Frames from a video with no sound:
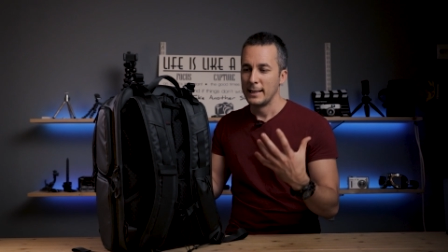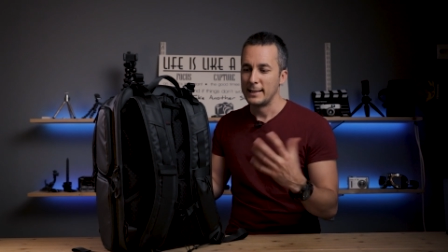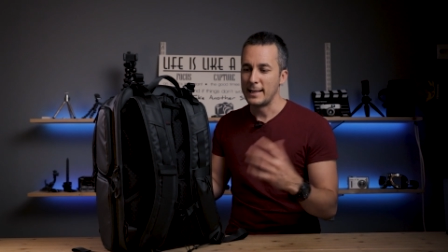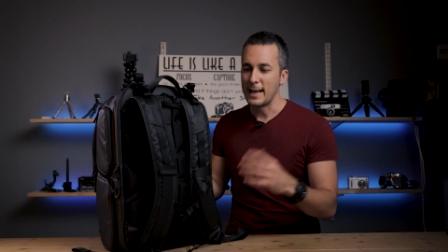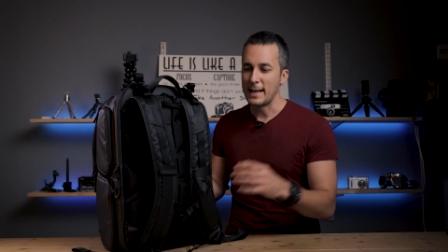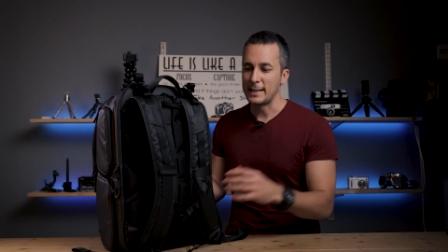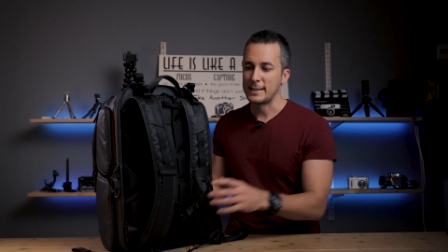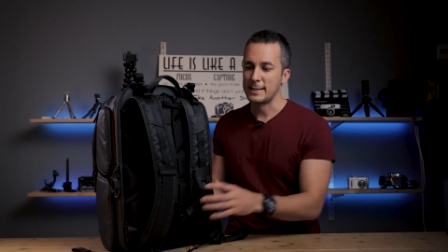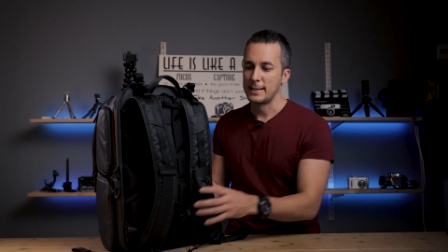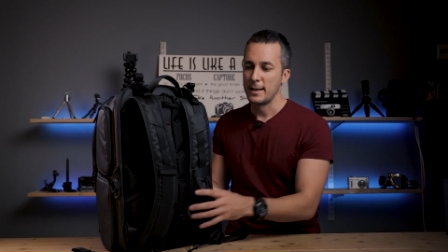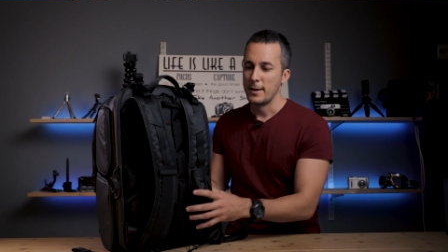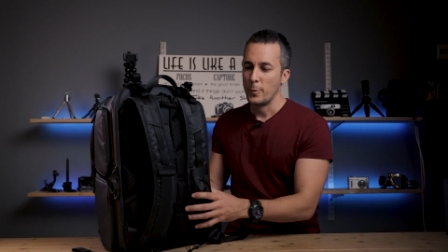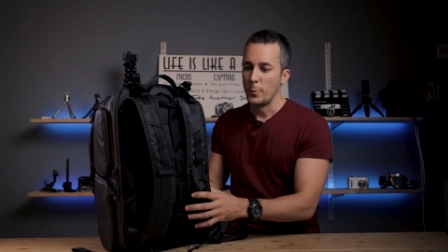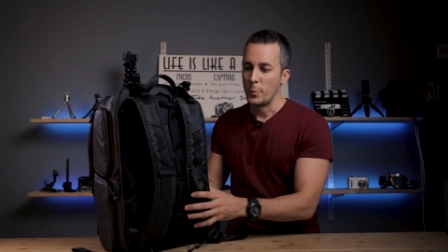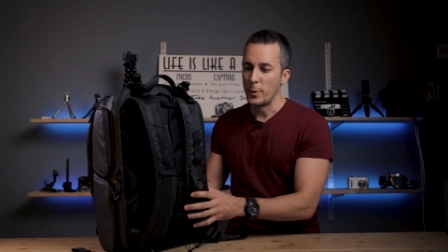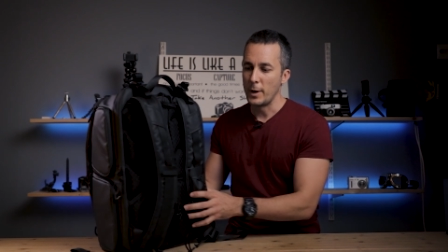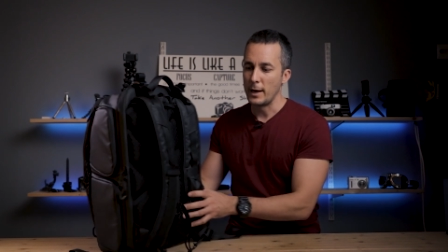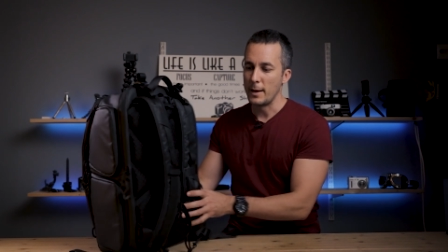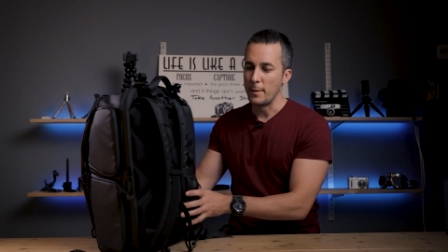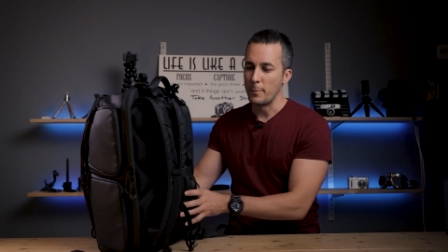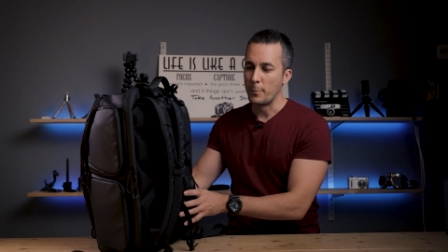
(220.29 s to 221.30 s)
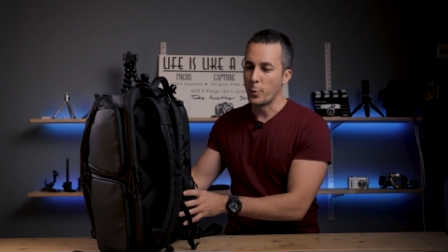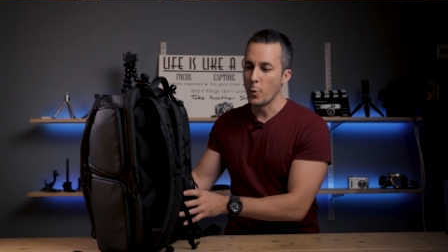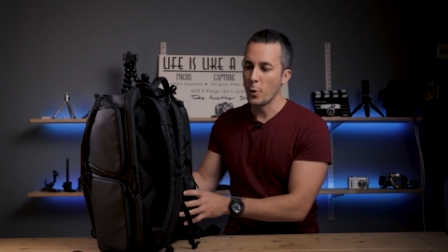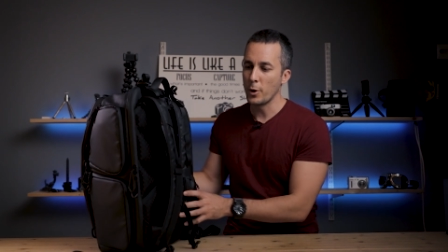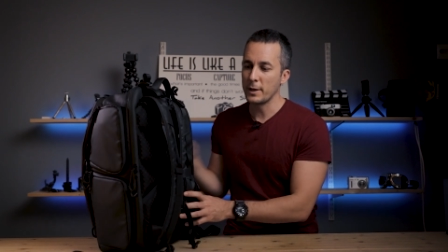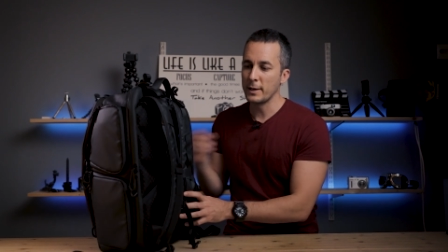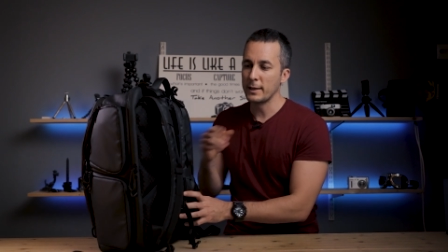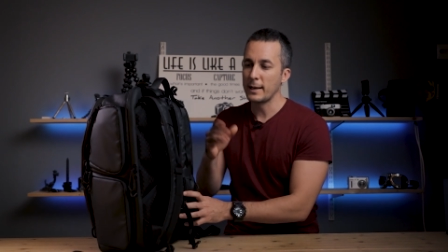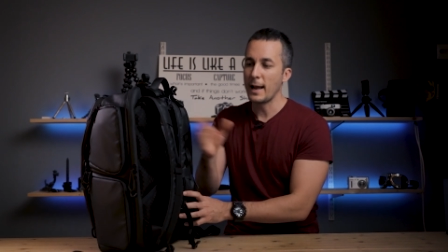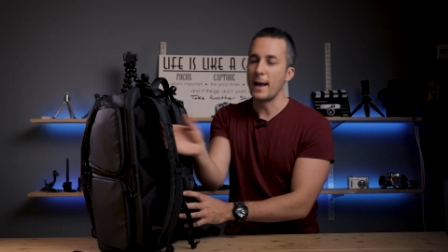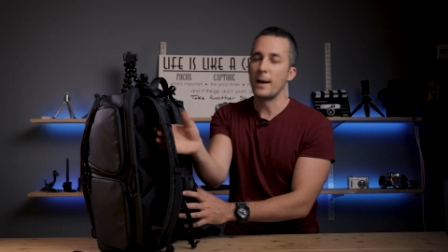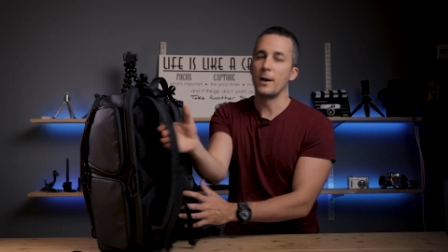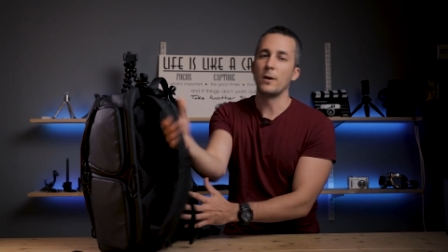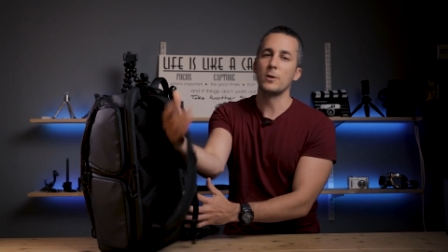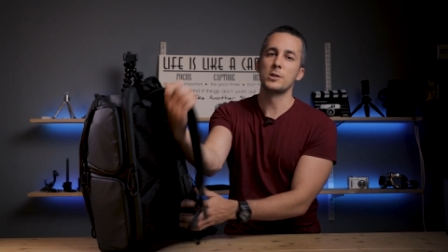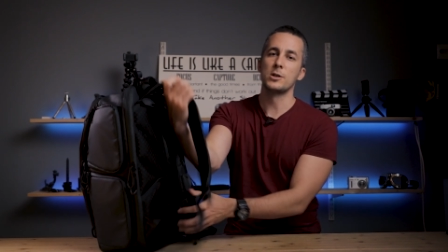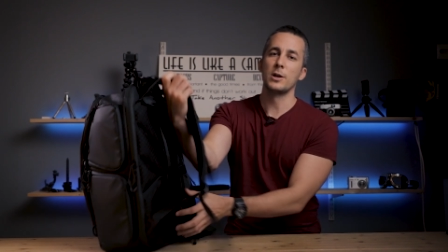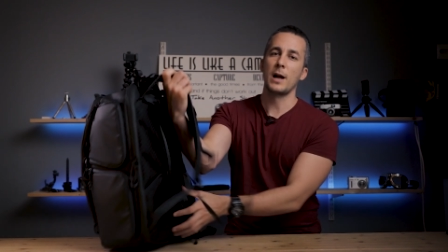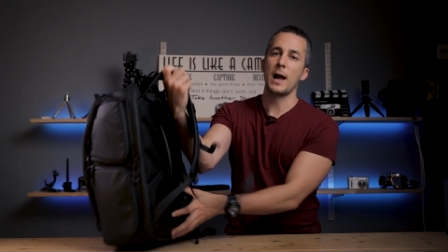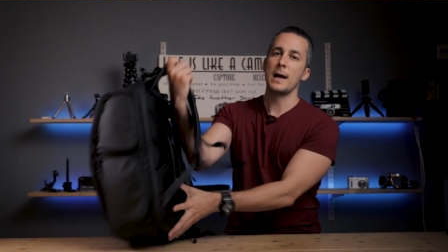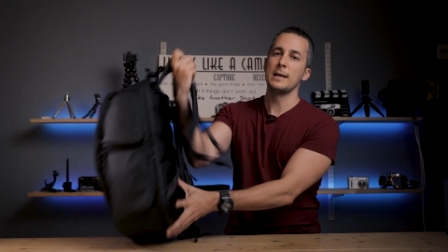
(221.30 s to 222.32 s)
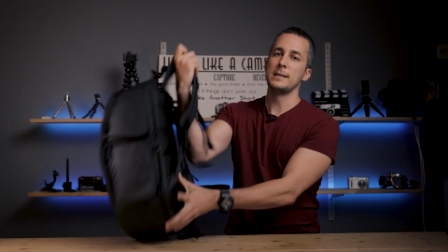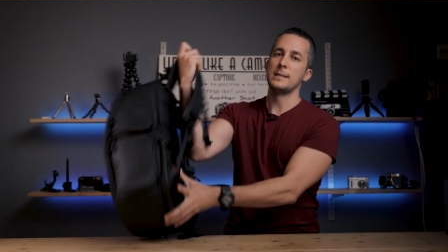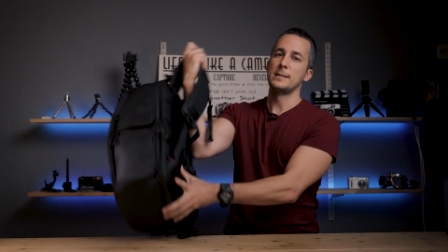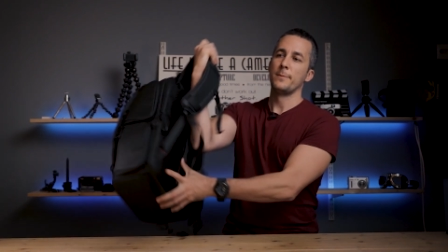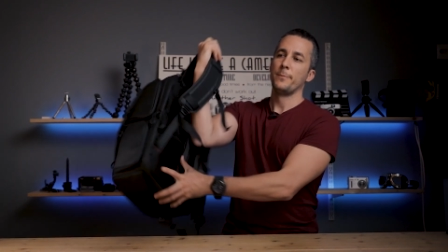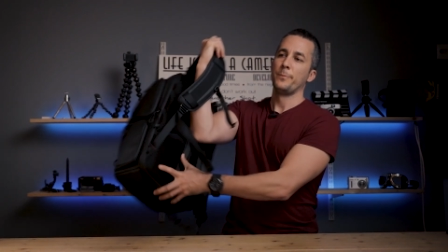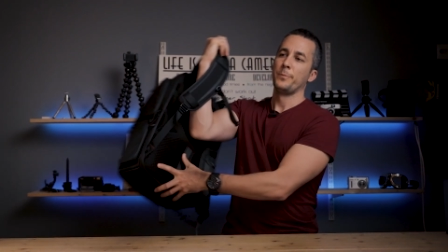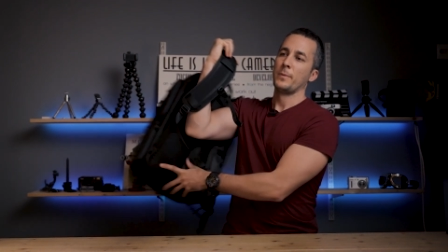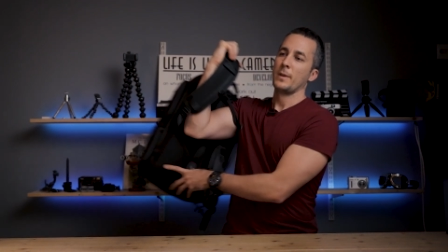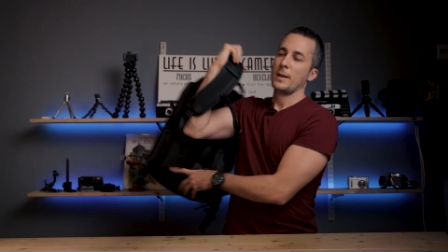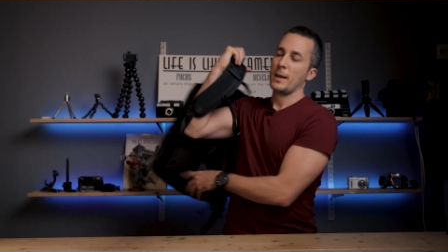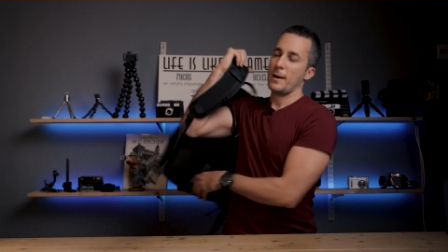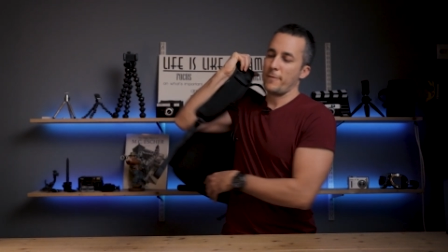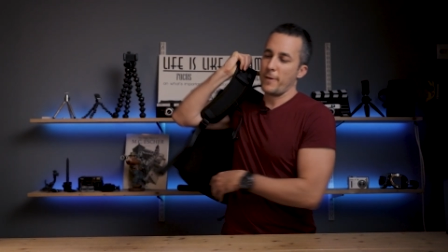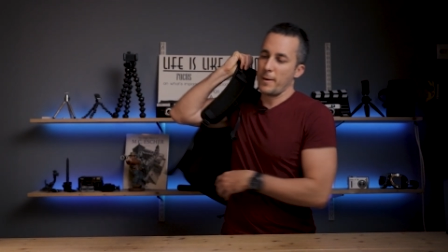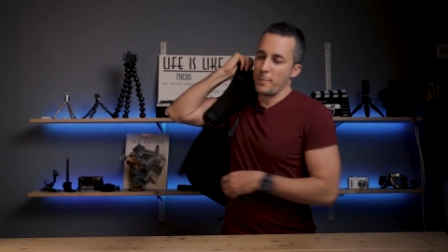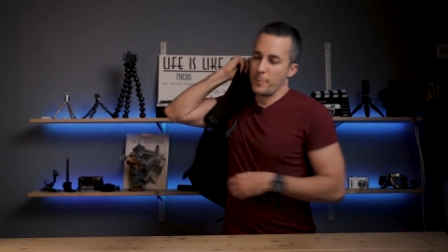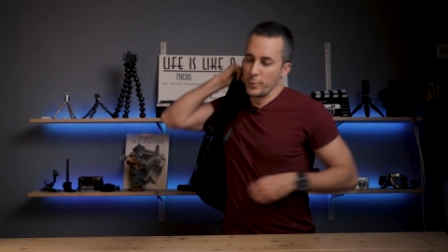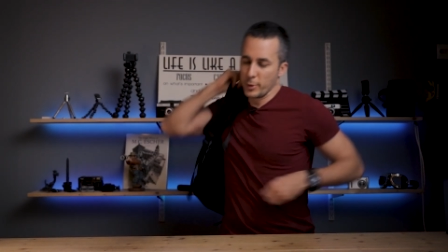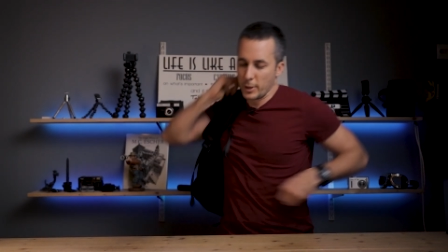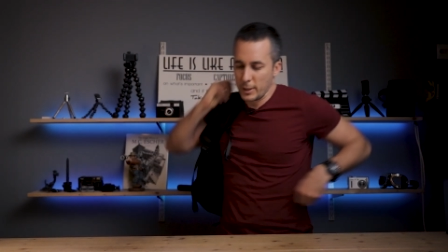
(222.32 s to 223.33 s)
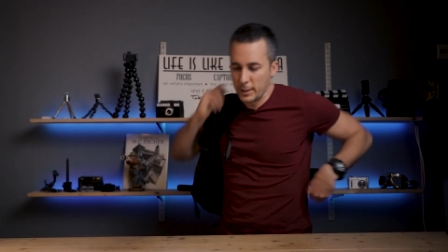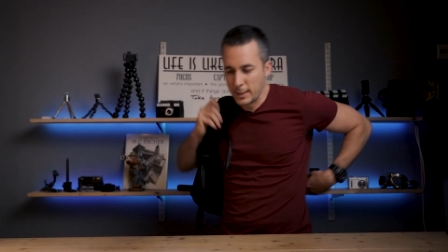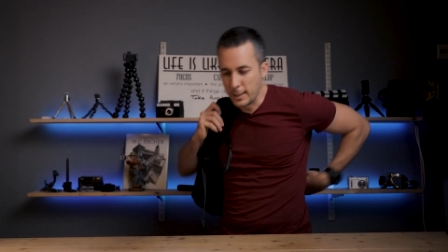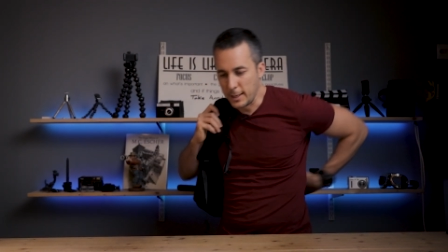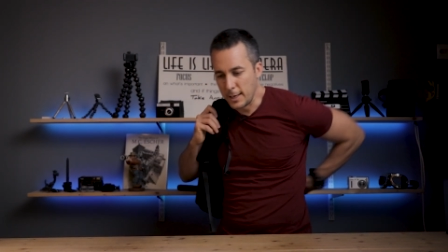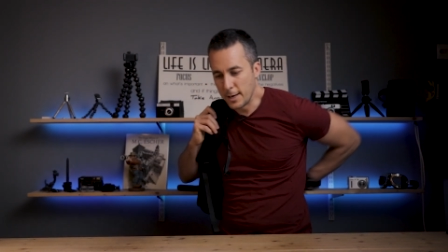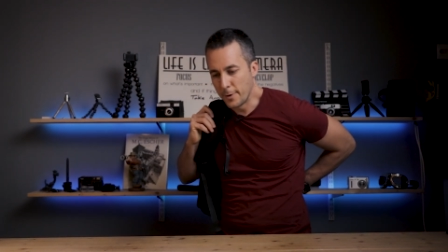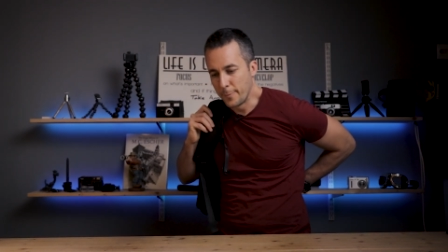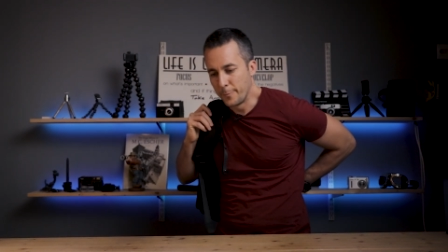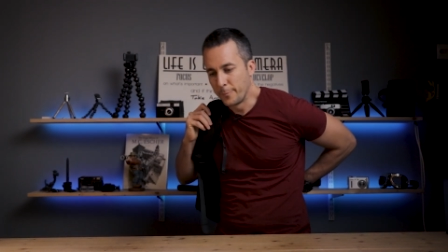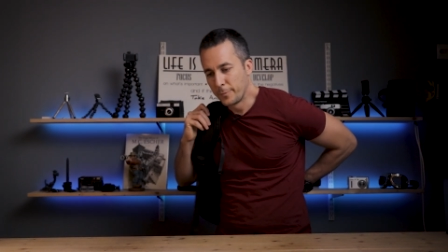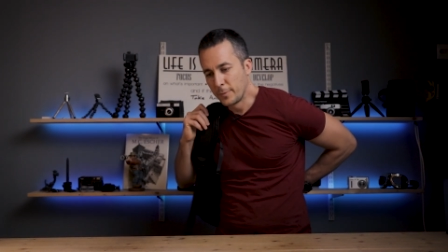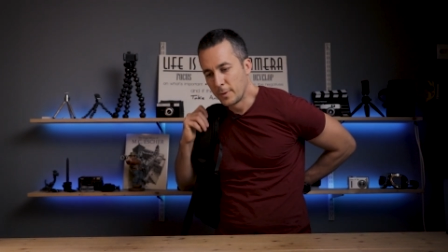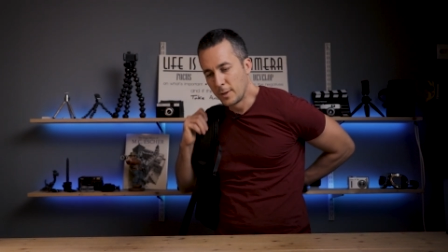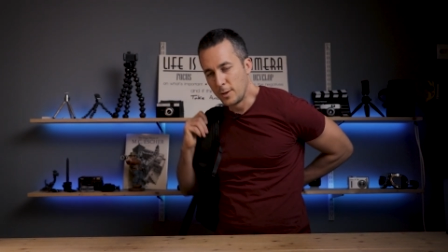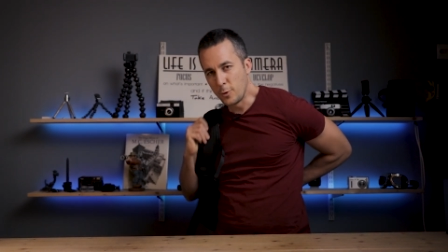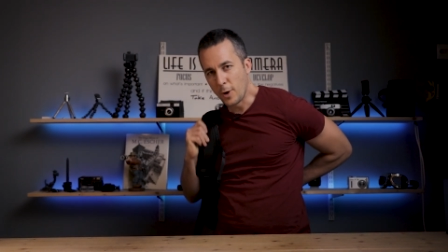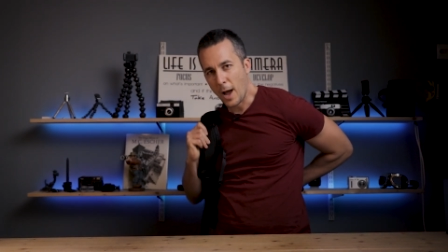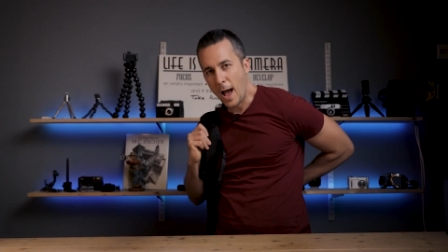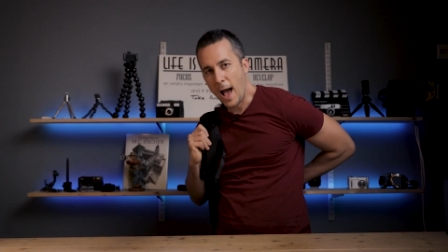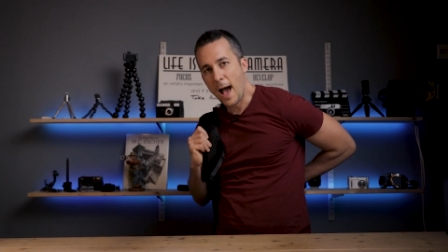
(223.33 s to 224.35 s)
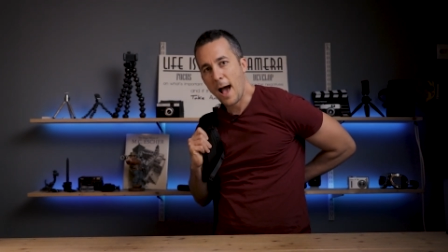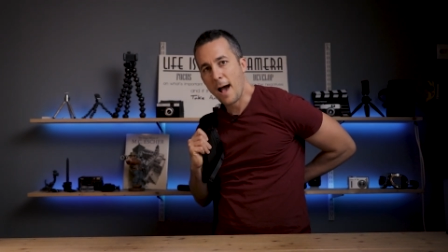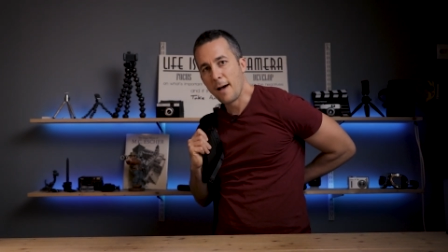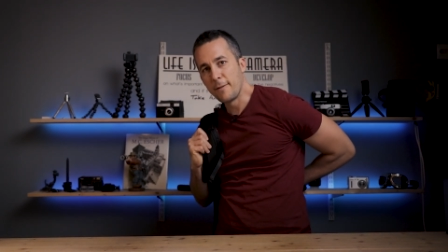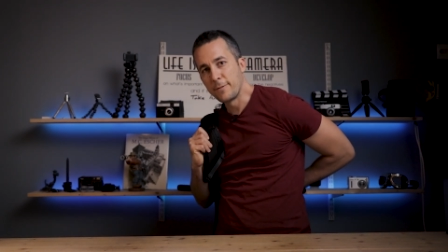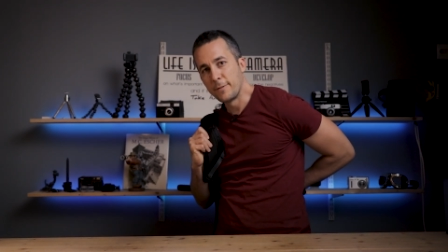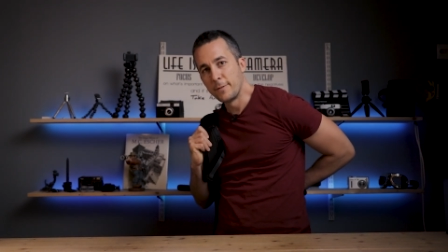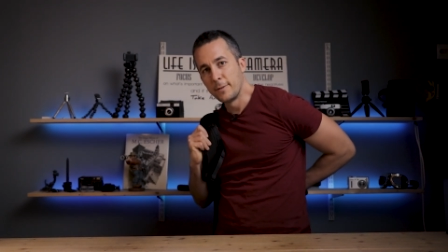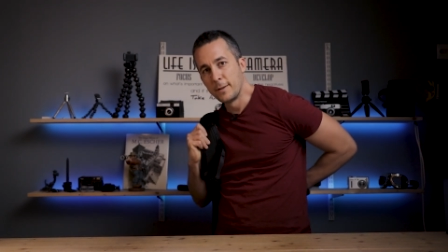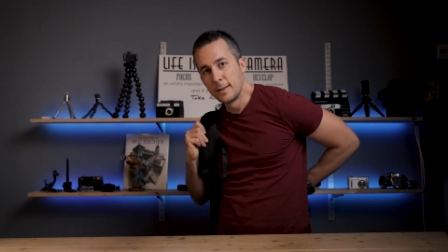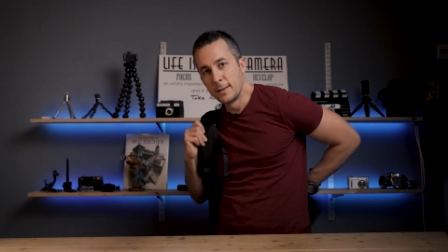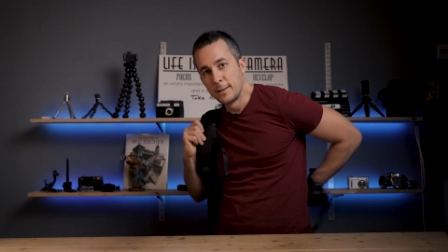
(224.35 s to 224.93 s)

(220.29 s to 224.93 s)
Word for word: That's really important. And also guys, if I put it here, you have